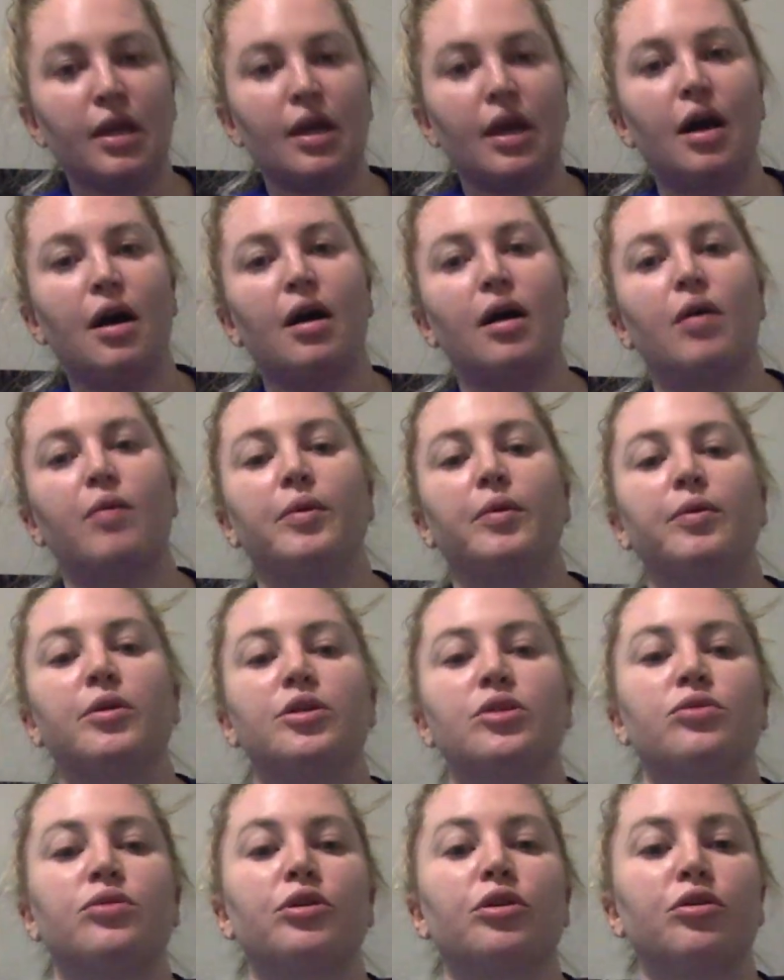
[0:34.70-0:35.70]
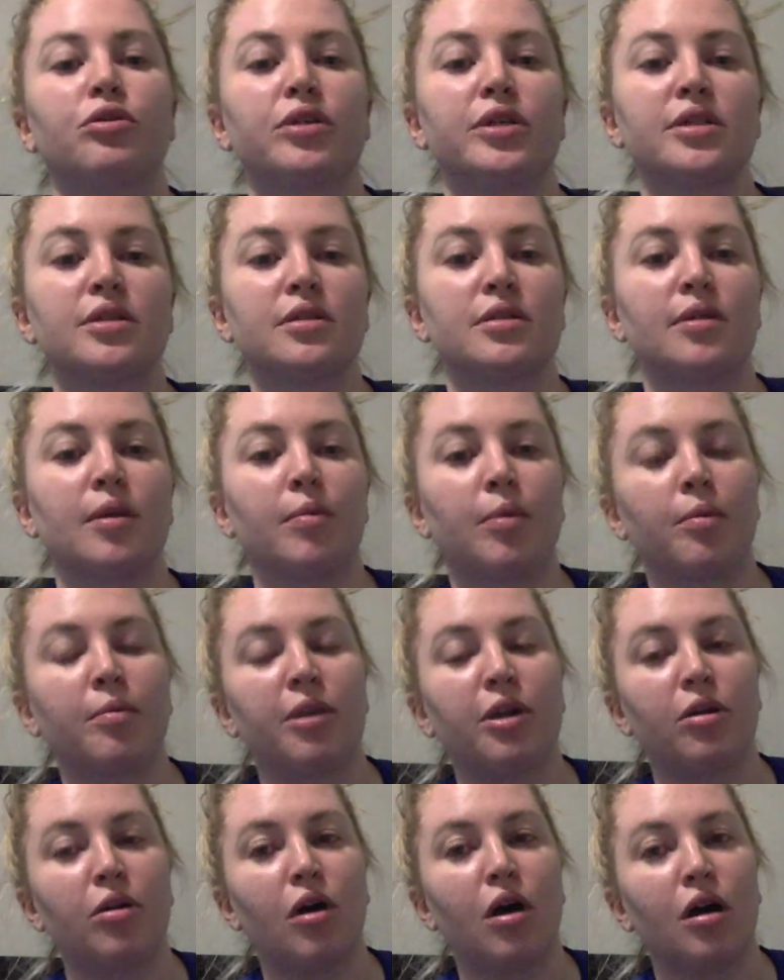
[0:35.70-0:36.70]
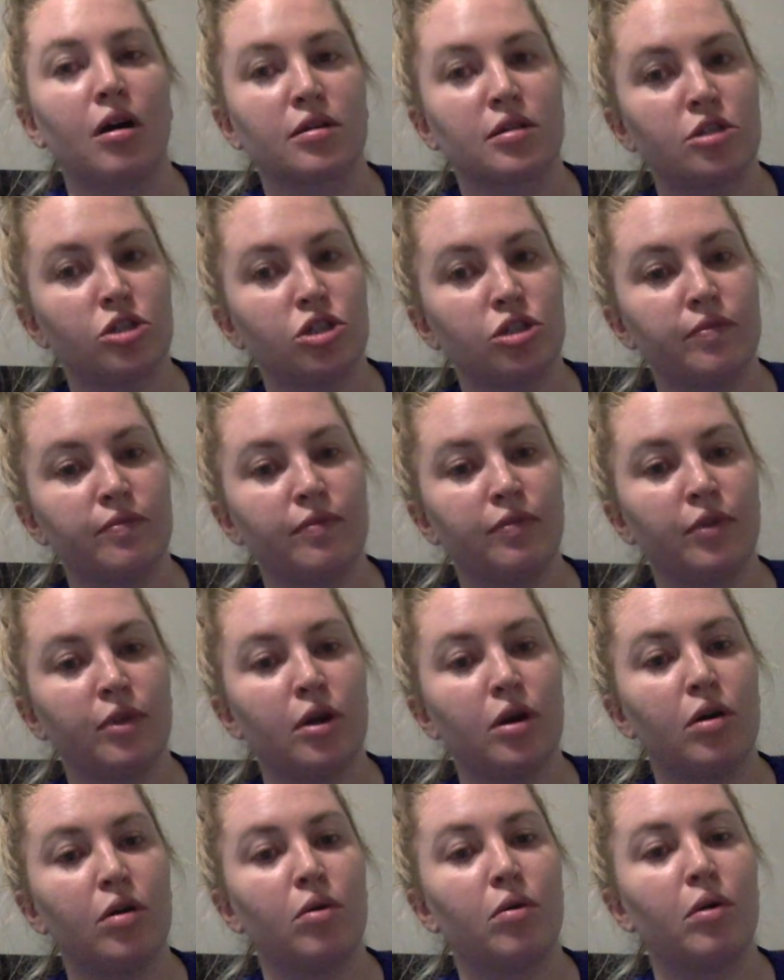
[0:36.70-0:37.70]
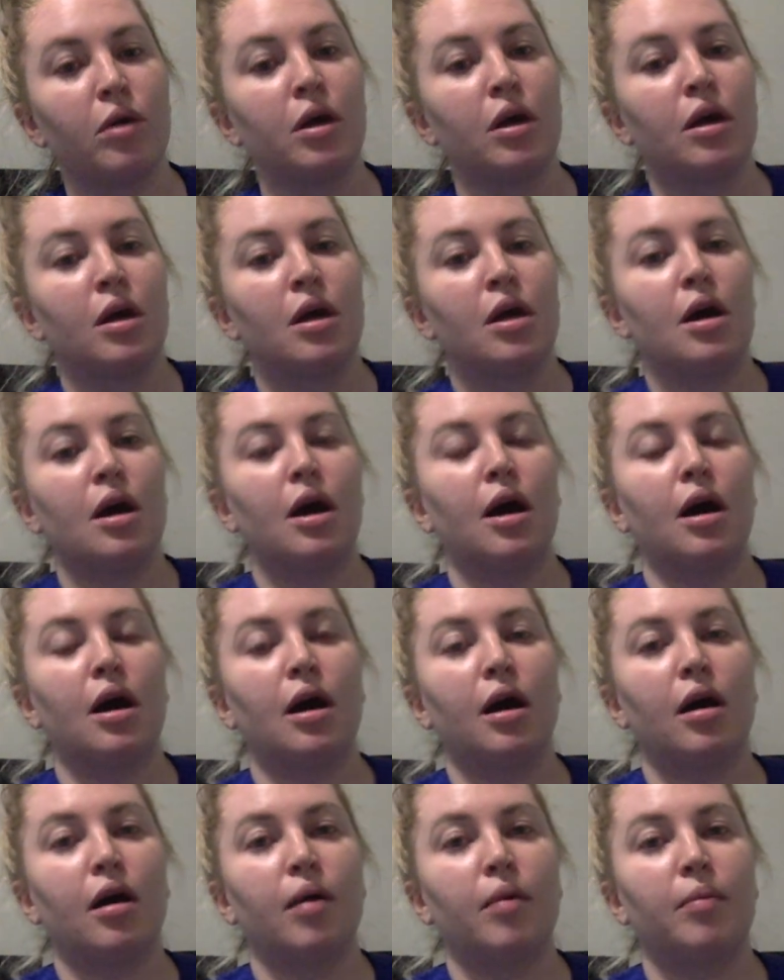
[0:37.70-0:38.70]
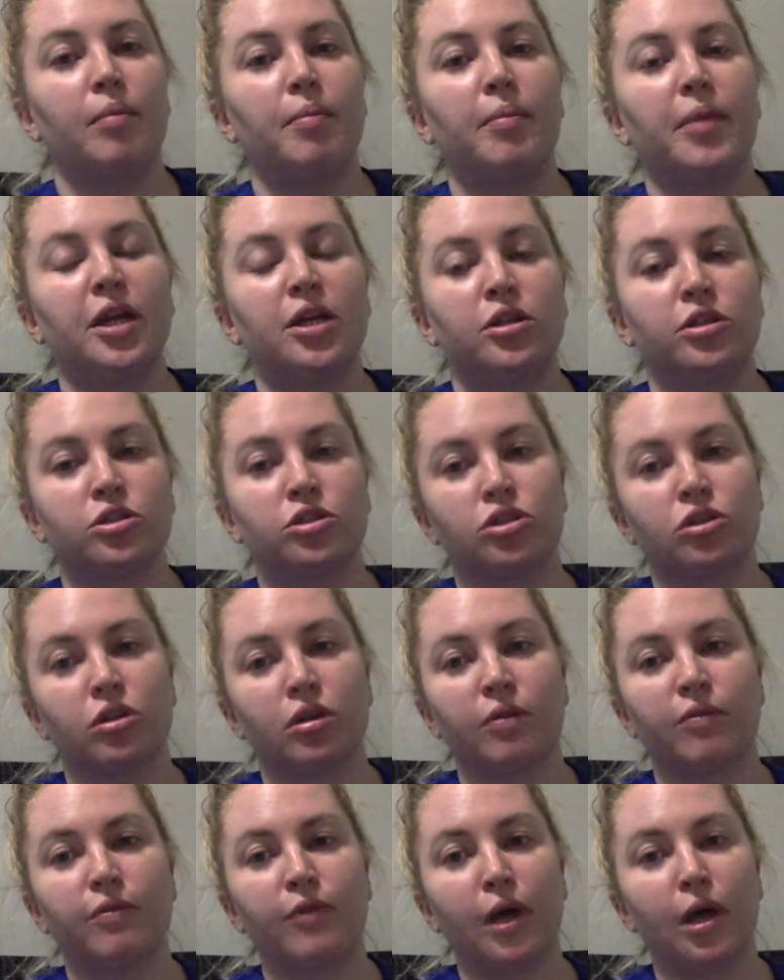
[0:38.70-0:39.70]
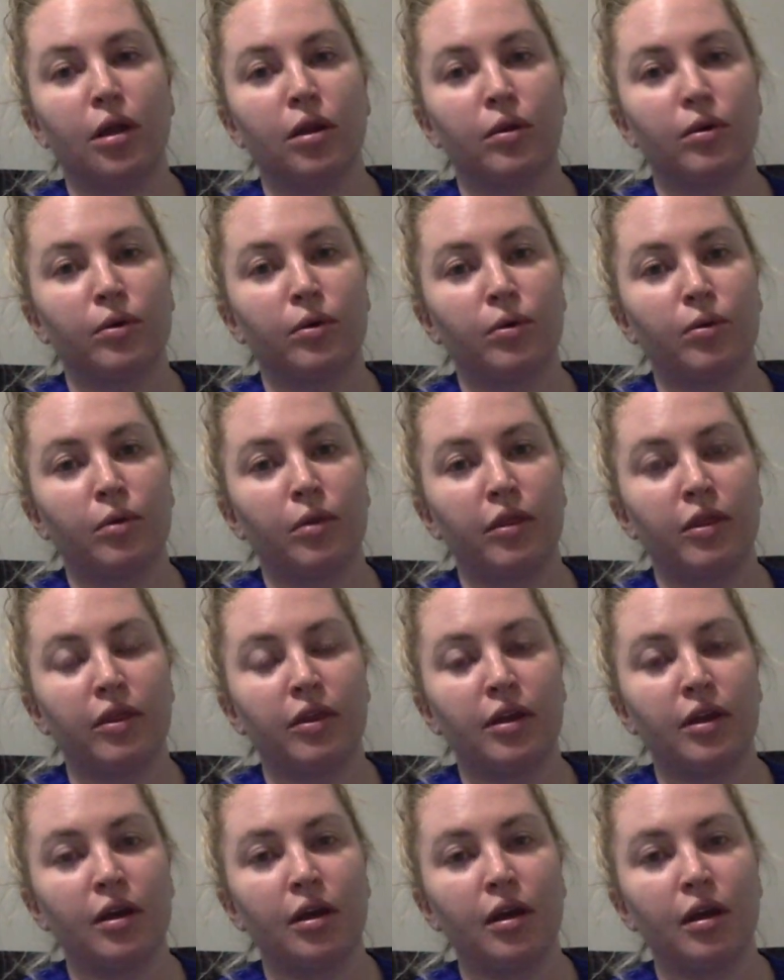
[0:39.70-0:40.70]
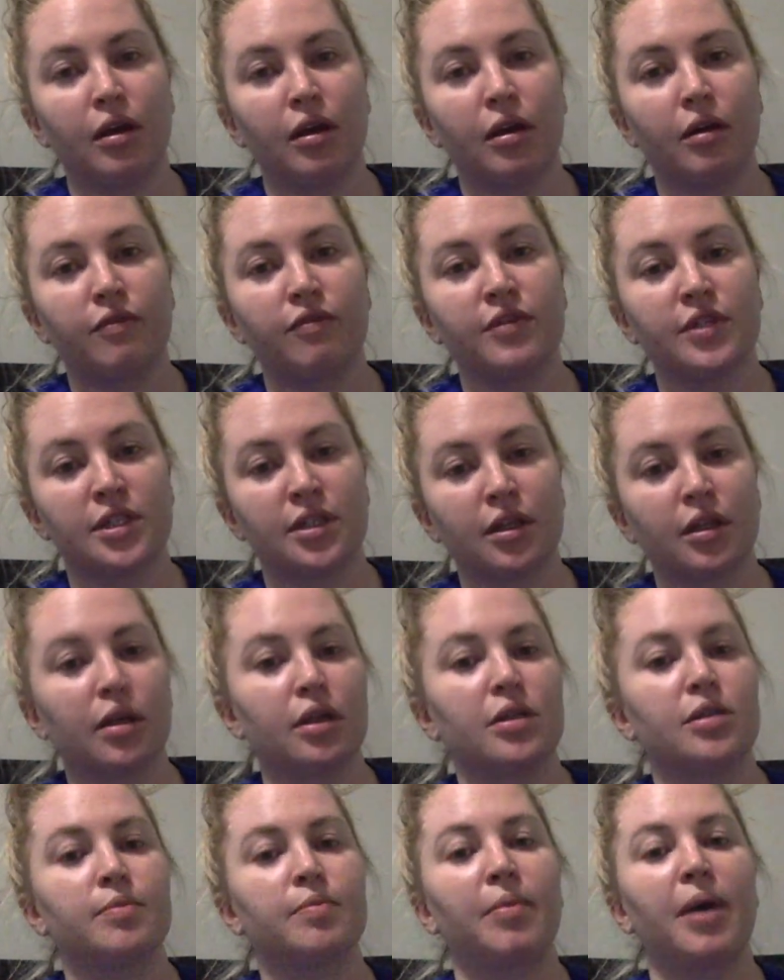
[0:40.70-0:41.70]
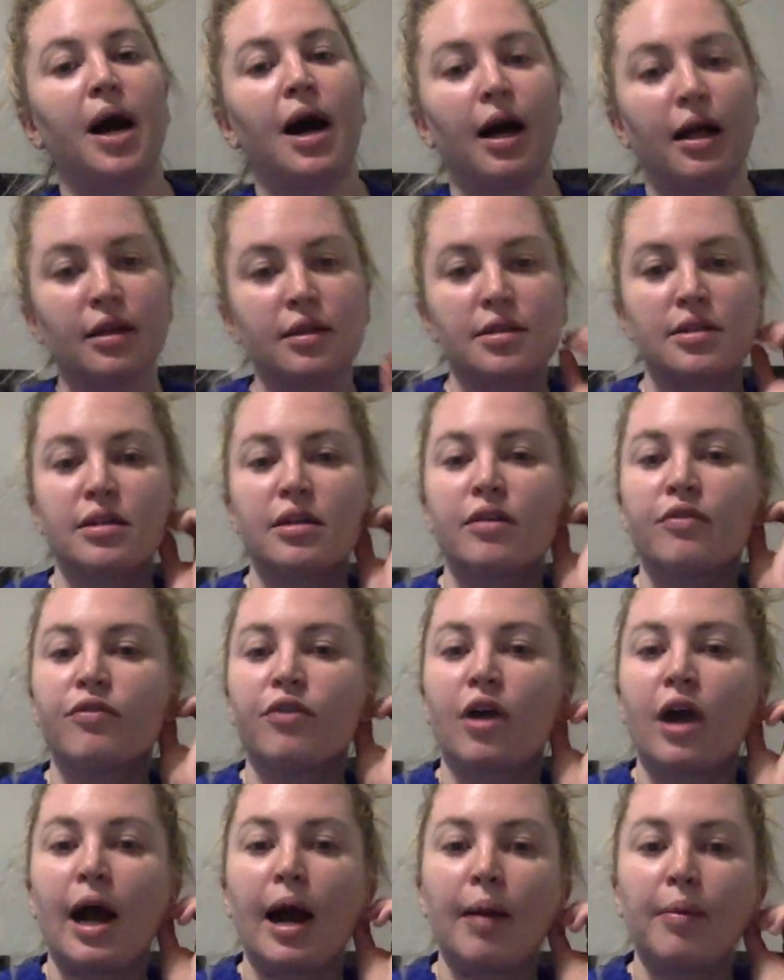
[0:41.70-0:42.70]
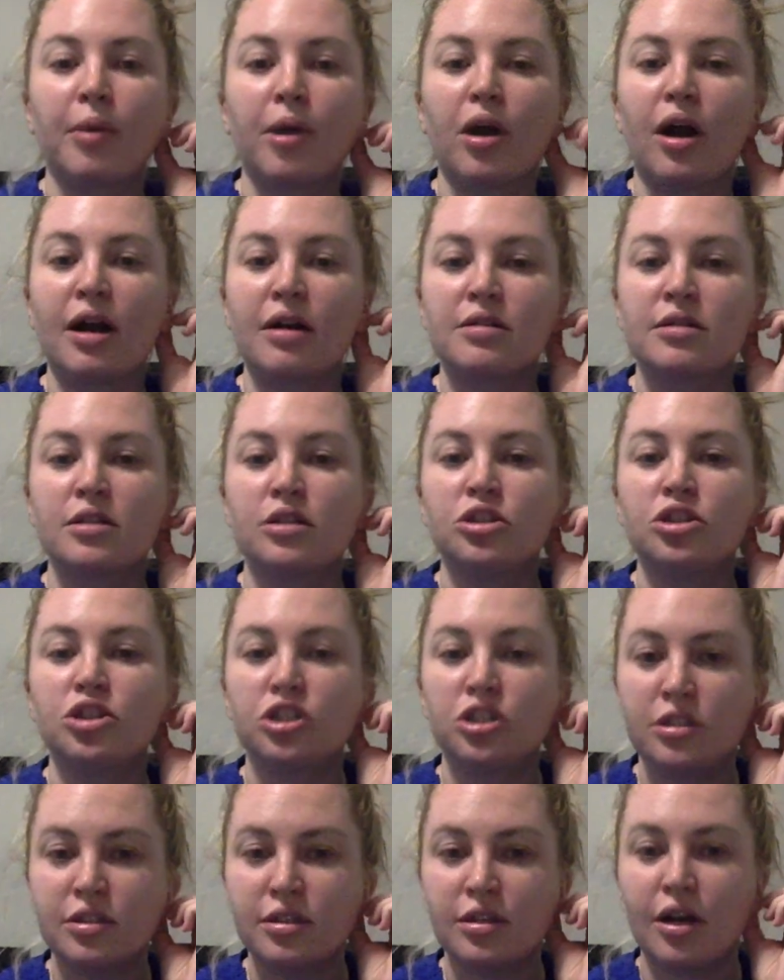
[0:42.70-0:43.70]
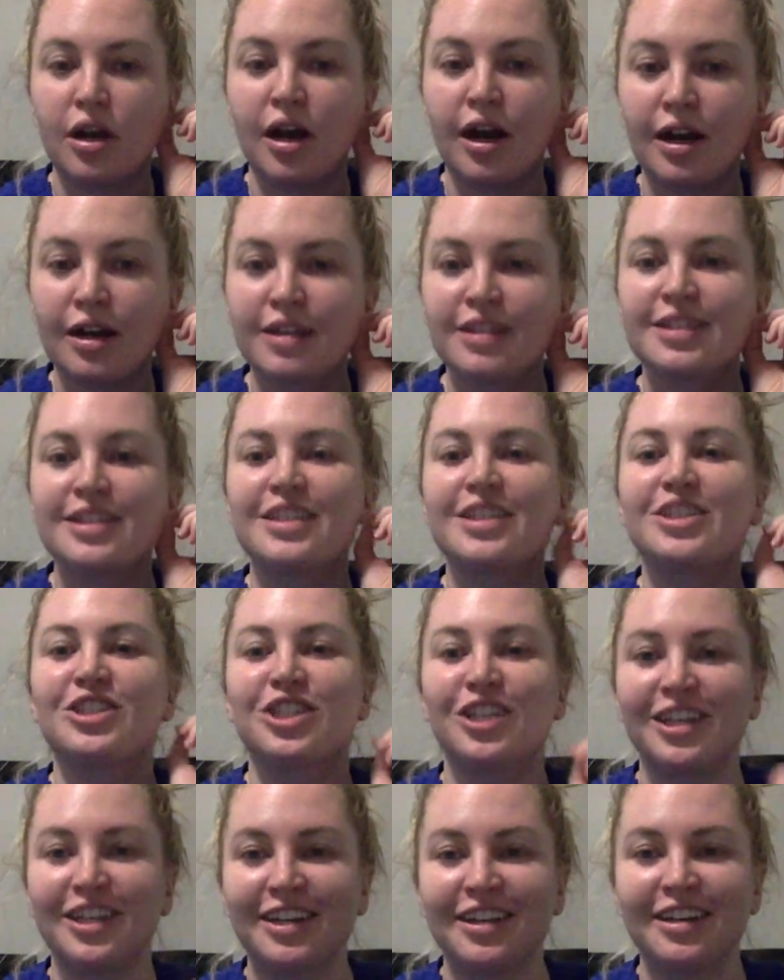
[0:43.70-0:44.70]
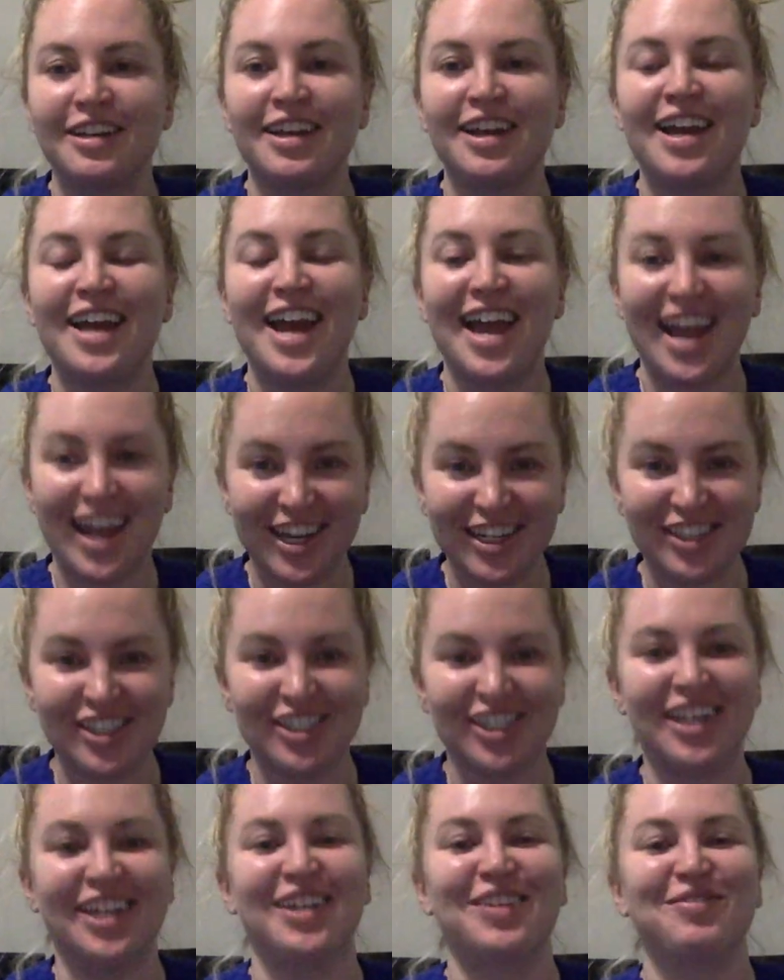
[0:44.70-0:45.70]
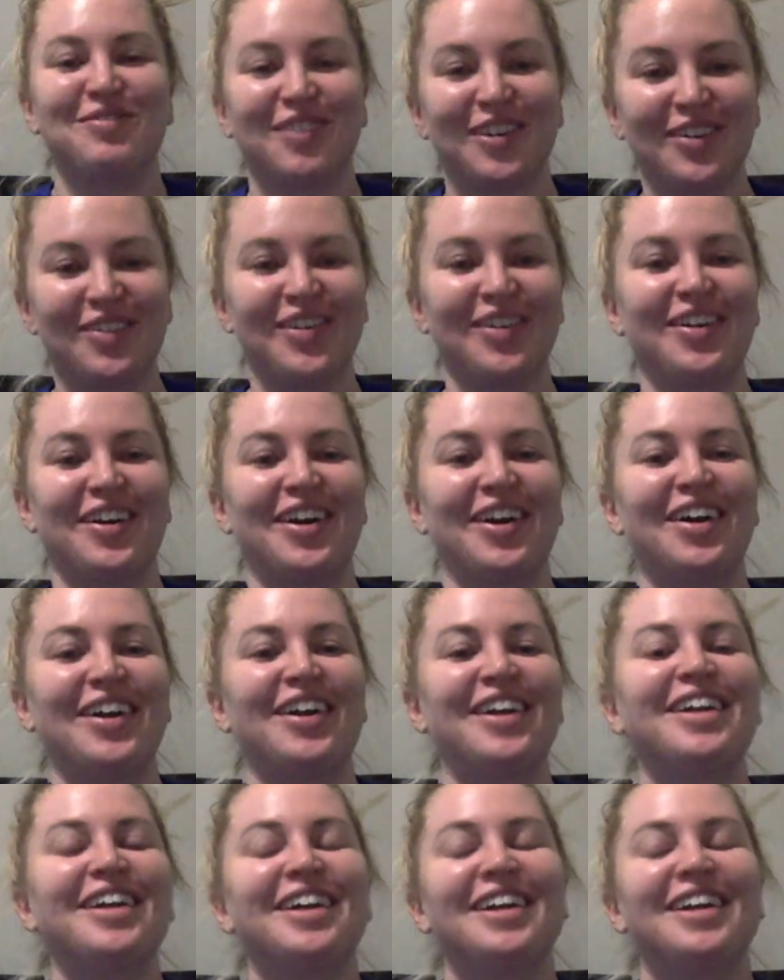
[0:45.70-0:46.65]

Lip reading: We want to increase the supplemental oxygen flow, making sure to follow the facility's policy for hyperoxygenation protocol.